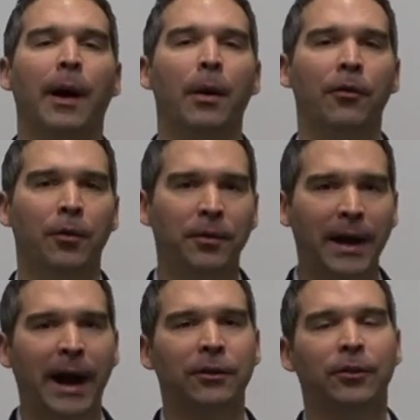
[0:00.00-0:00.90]
I went from
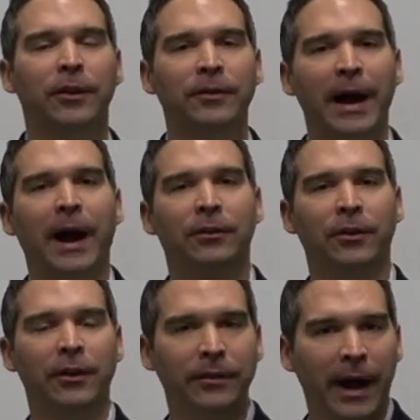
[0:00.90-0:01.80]
doctor to doctor
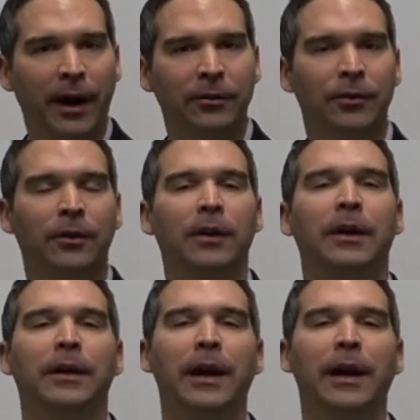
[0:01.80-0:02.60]
and doctor,